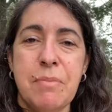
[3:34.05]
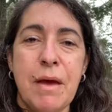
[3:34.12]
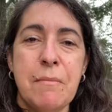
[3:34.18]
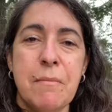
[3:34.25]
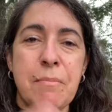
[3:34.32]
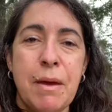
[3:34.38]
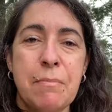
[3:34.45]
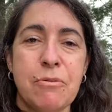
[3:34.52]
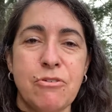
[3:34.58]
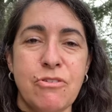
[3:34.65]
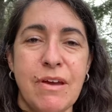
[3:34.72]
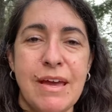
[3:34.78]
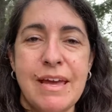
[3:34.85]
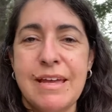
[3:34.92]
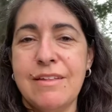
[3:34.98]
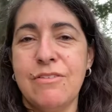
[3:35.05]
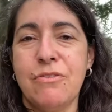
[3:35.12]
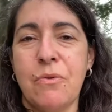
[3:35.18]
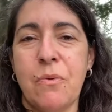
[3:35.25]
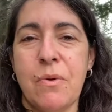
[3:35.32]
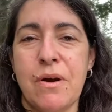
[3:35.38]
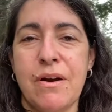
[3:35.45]
paper chains
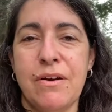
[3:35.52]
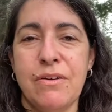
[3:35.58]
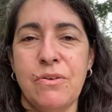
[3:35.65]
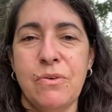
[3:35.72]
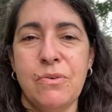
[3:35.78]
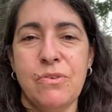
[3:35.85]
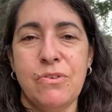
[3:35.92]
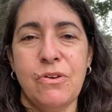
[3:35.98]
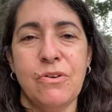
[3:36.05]
or use